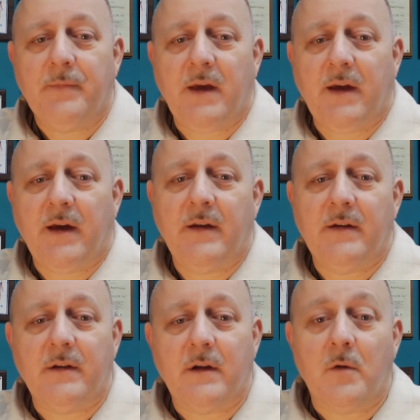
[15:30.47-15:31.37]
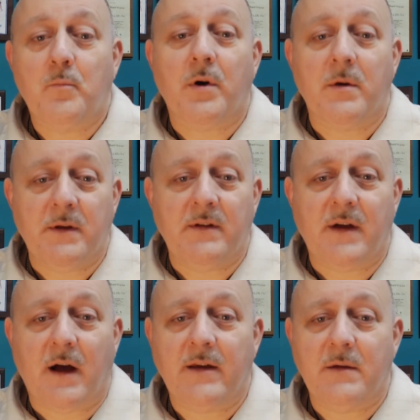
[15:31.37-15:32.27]
And permit
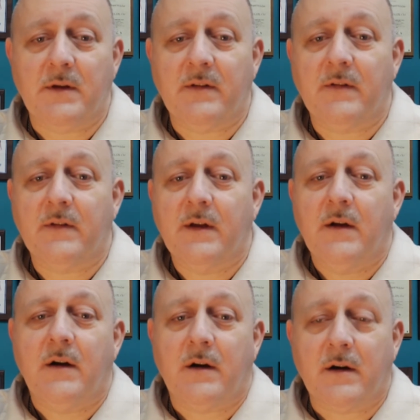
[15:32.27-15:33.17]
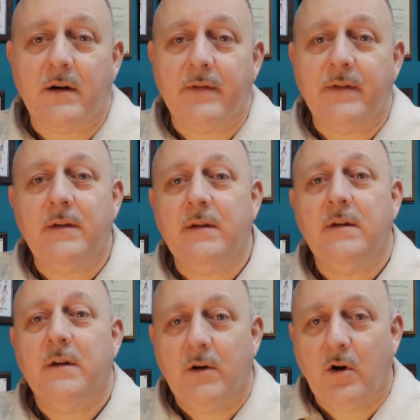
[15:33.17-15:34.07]
documents are the
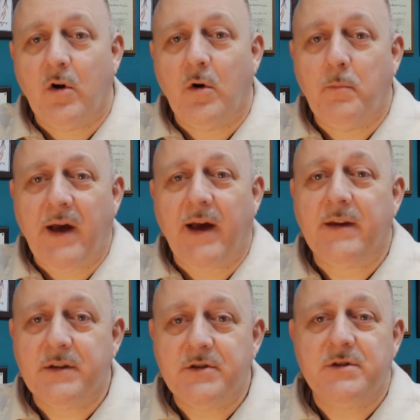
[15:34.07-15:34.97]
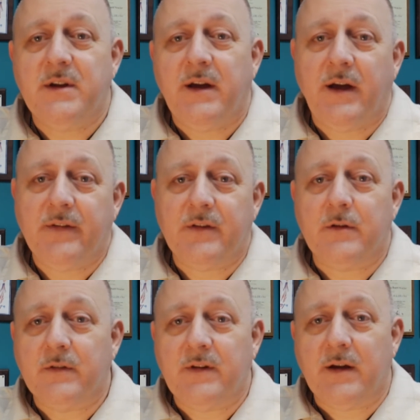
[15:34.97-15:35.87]
whole package as it
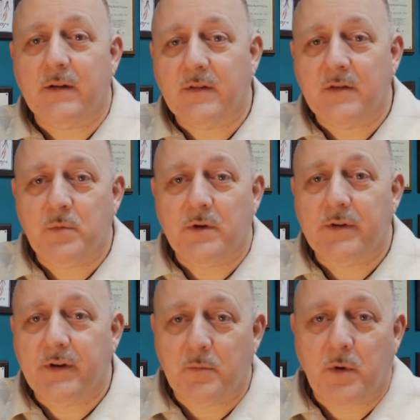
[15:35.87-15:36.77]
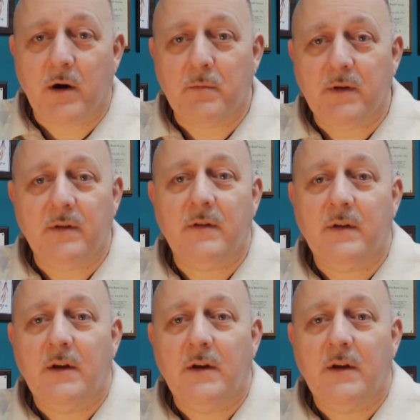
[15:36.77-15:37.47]
goes down to the building department